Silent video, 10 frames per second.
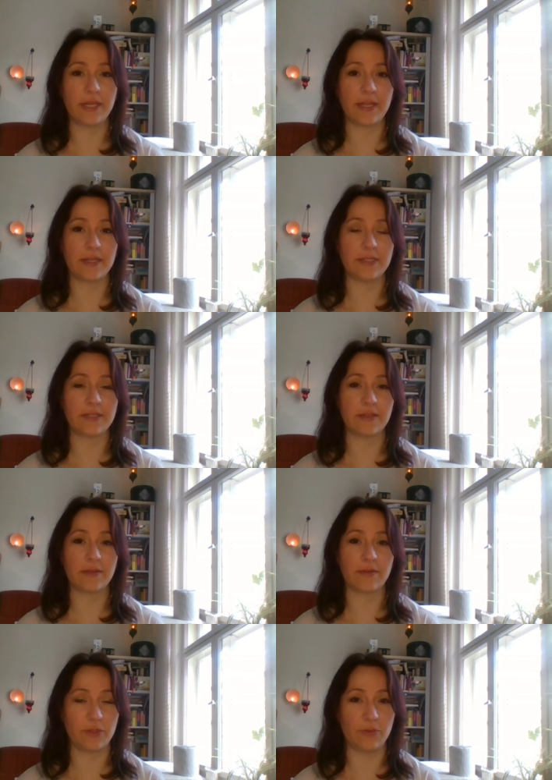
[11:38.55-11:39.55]
and
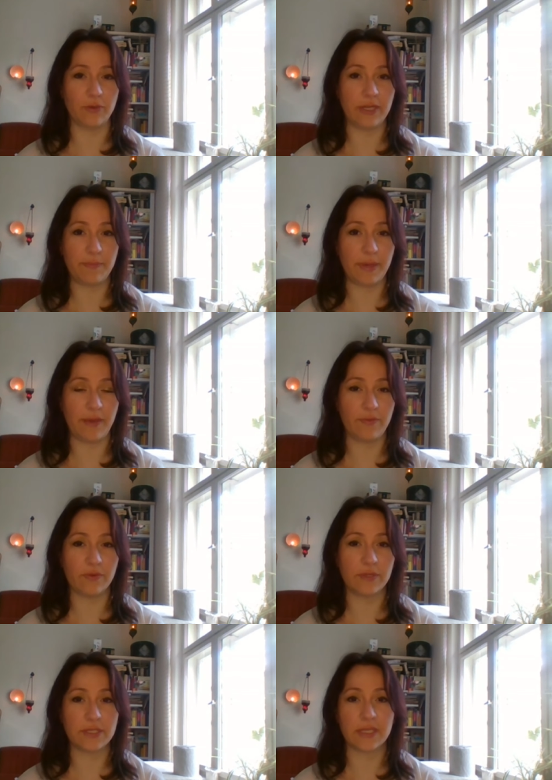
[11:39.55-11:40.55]
what you really pay
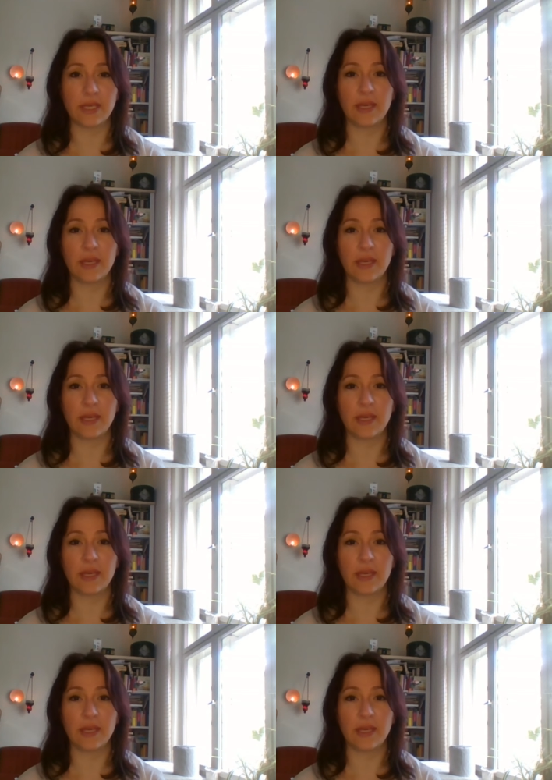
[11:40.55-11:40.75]
for it.